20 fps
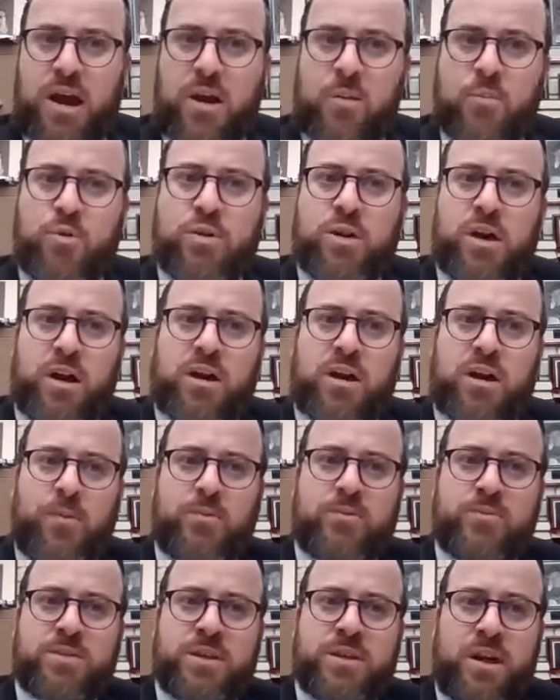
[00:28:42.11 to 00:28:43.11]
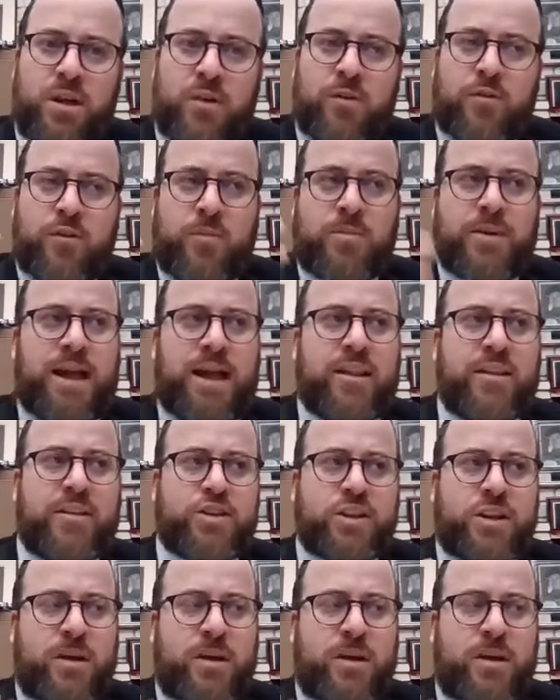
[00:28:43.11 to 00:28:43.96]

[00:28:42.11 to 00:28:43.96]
amuna comes from knowledge.